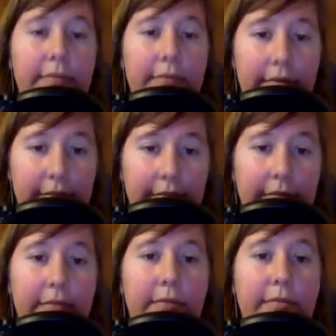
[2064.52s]

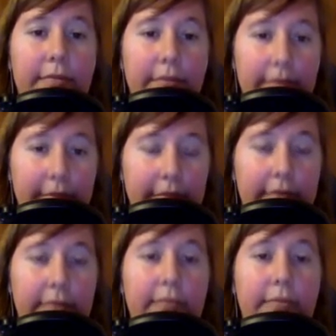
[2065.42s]

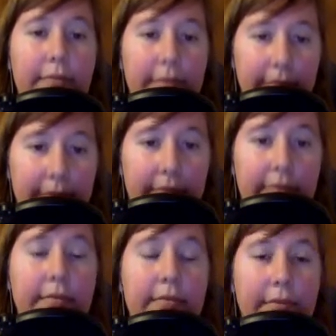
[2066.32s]

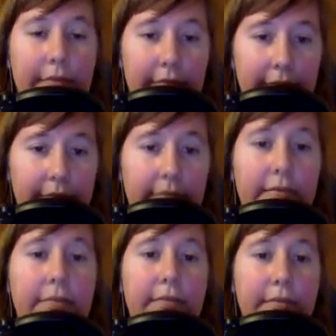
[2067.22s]
The person shown says nothing.